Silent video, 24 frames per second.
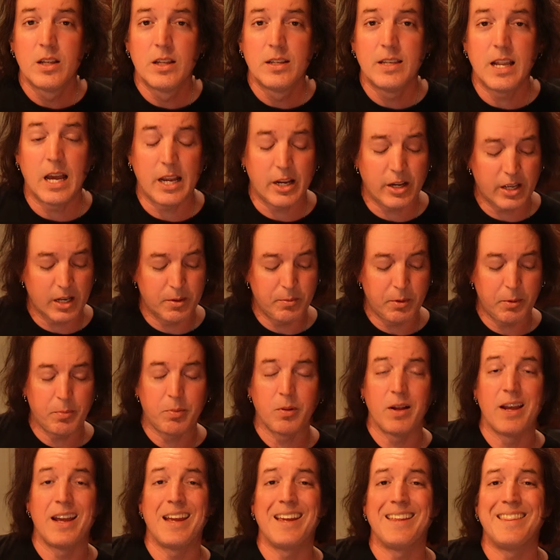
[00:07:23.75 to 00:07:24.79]
Now you're going to be
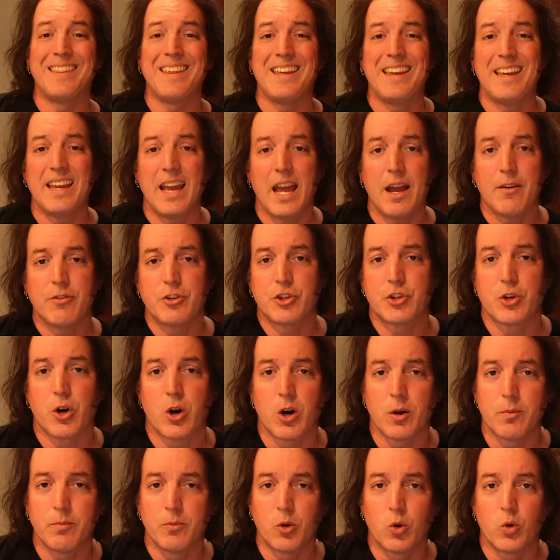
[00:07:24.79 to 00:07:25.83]
playing the F
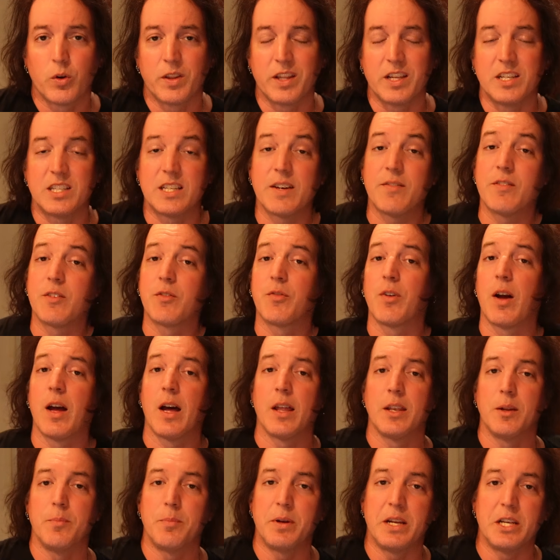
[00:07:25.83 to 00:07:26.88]
sharp or the 7th fret on
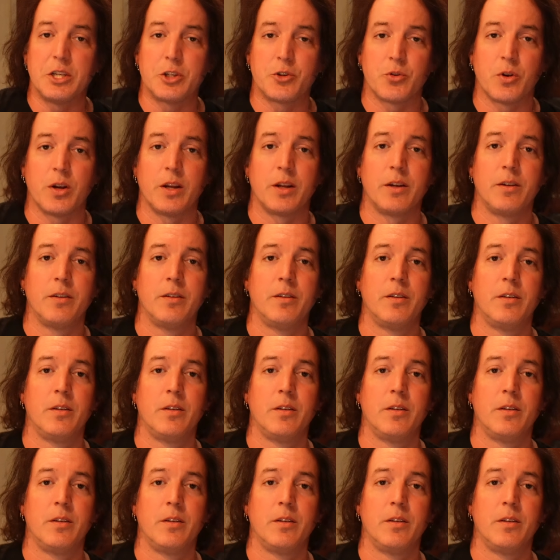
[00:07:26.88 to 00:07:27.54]
the B string.